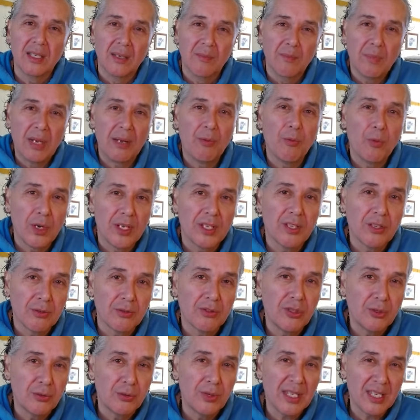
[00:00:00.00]
by what you're
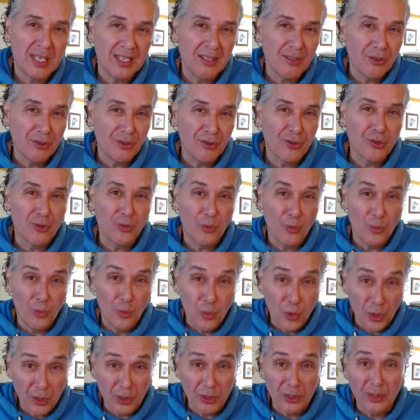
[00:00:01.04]
doing in your
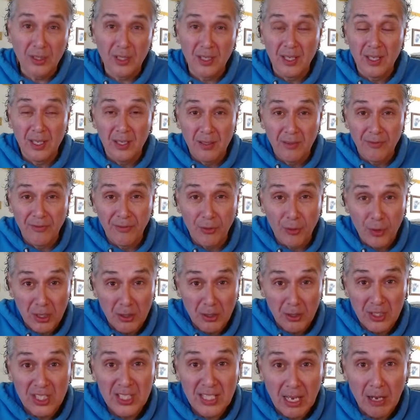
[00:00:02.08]
world for
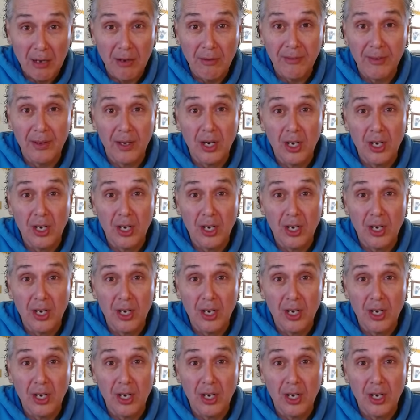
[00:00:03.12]
yourself?